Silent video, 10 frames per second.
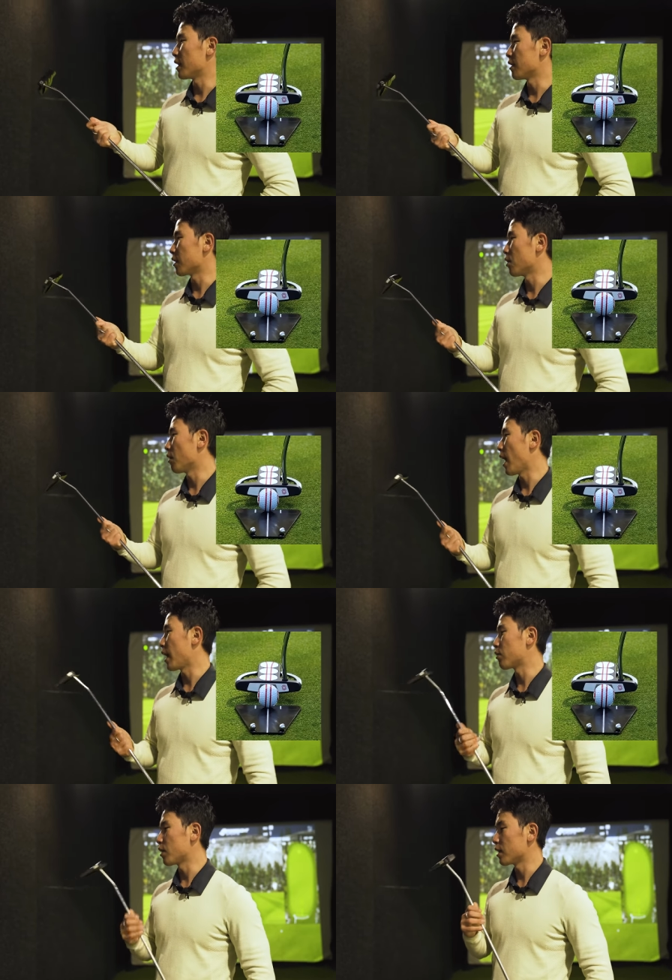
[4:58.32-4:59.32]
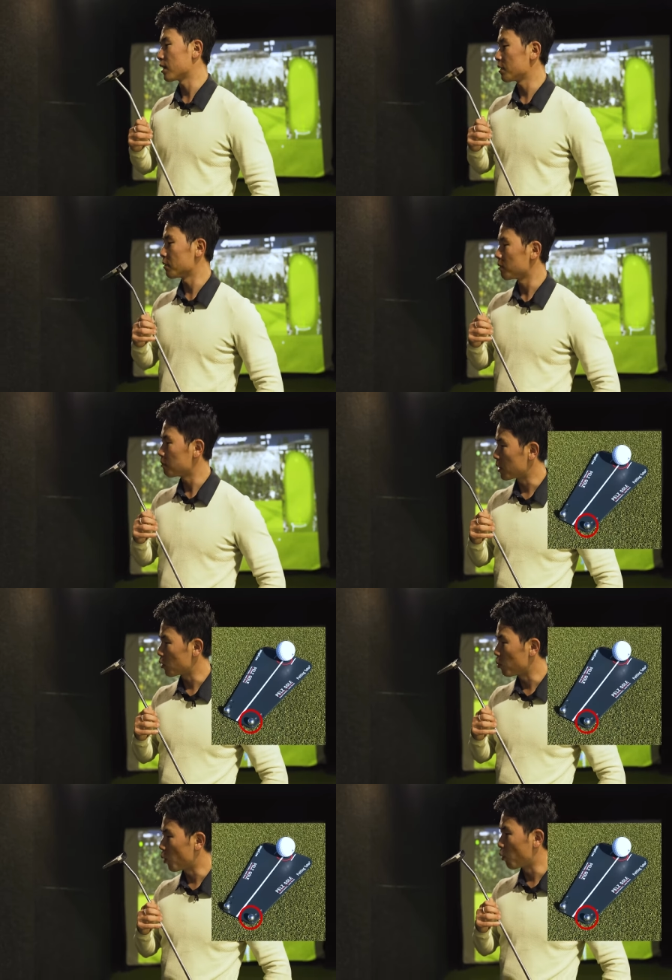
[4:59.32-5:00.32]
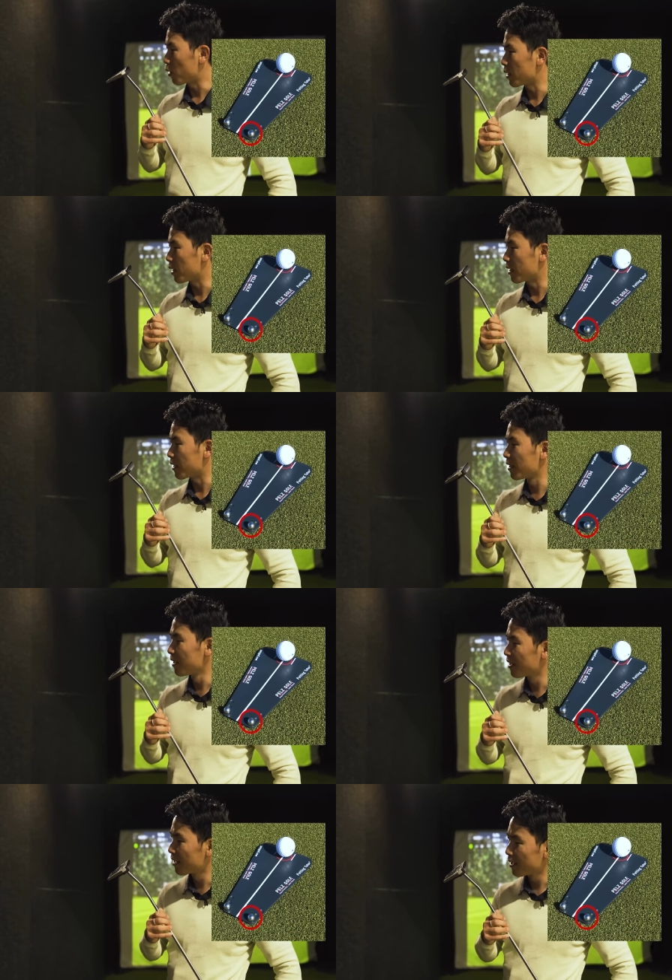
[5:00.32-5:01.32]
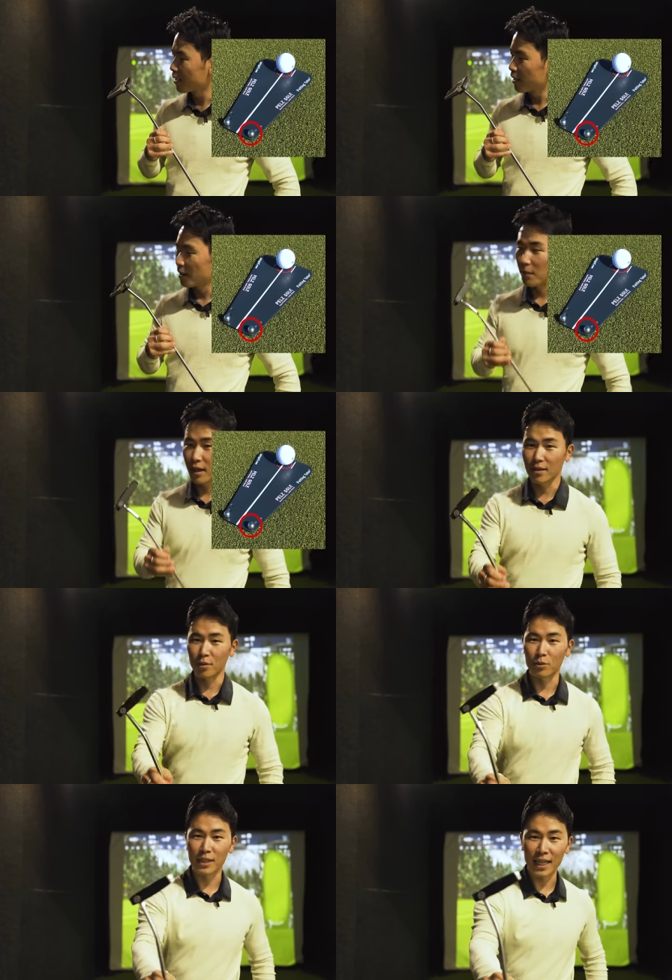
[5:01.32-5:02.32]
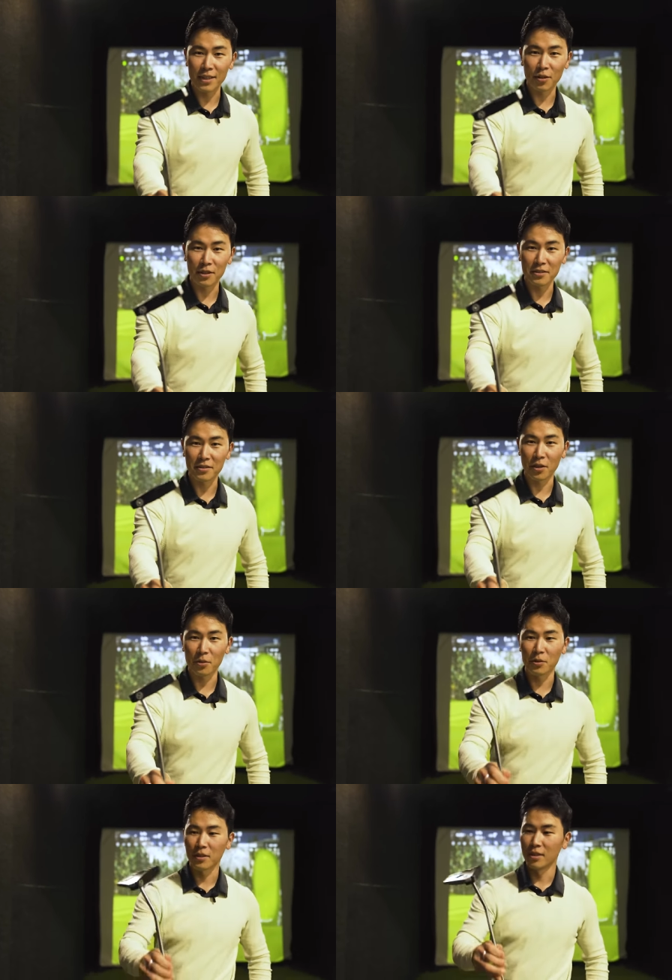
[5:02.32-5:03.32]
and I got angry and I hit a metal ball with it and made a little dent on it so